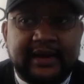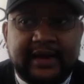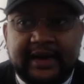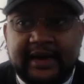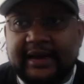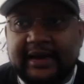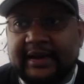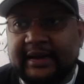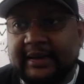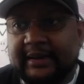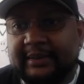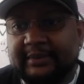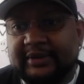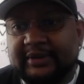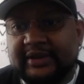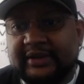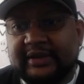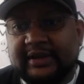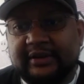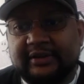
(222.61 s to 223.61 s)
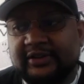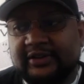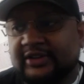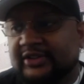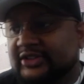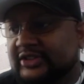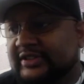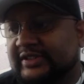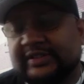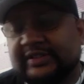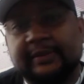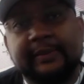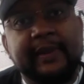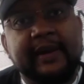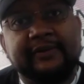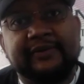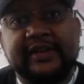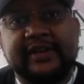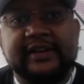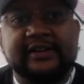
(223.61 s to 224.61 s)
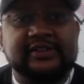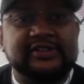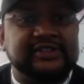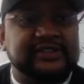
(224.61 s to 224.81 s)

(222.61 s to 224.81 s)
you know, you see some of my videos,